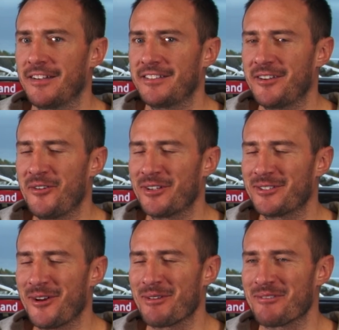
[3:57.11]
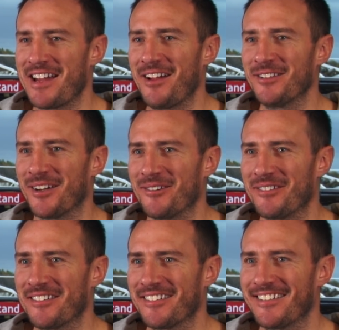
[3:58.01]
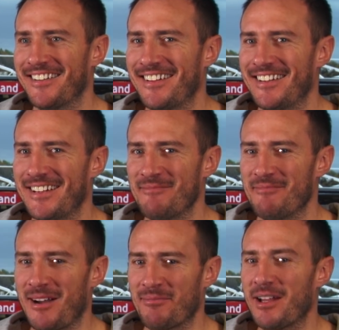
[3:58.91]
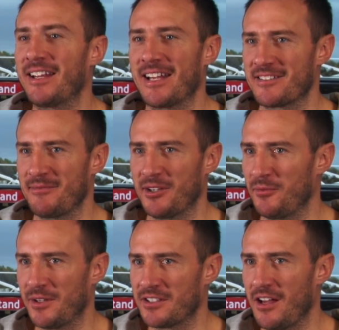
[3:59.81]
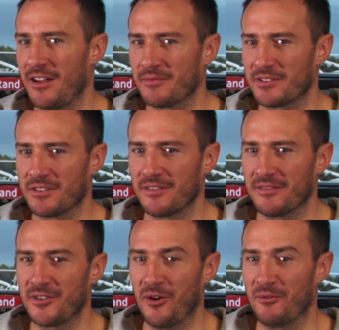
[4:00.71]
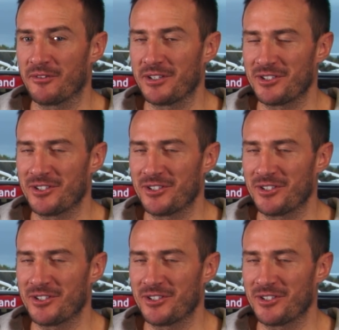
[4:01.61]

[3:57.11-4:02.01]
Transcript: It's got to be Ronaldo. I played against him a couple of times, got one of his